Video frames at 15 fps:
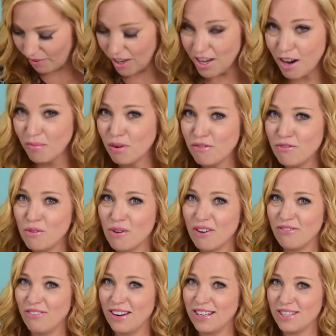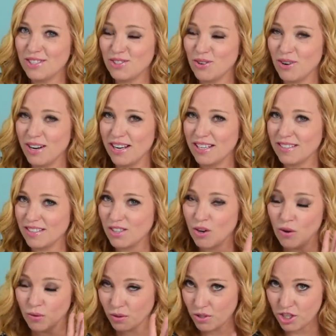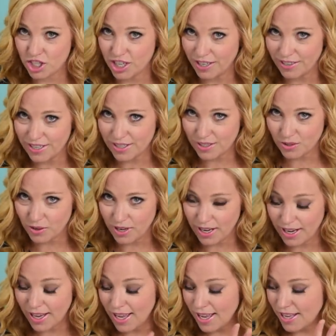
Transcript: Number 4 funny story is a total Sherry story.